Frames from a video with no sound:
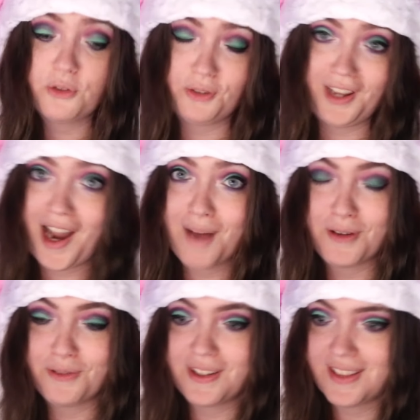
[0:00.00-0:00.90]
I was really
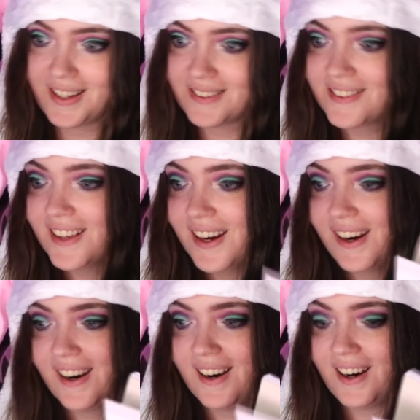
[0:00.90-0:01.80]
happy with this.
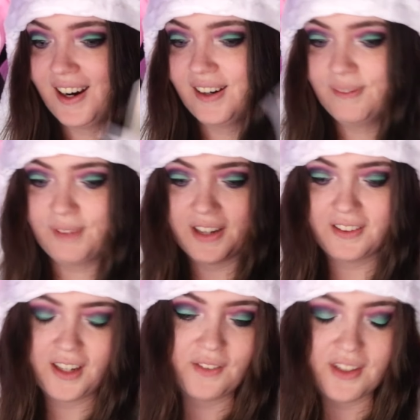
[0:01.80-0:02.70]
Um, I
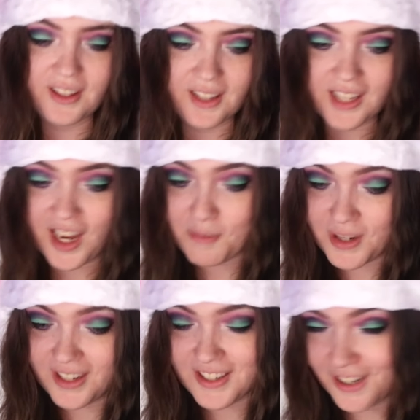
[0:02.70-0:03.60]
think everything that came
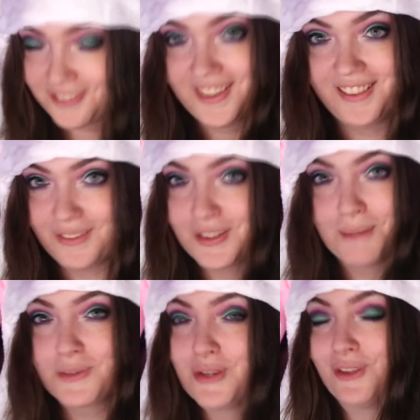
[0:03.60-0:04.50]
in, it definitely lives
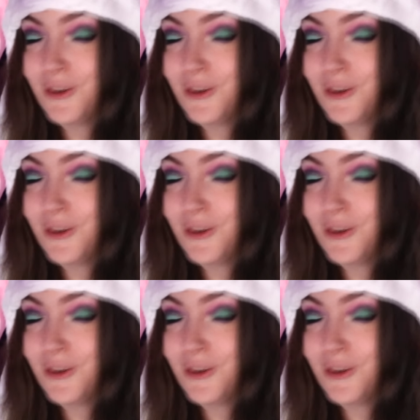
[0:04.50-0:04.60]
up to the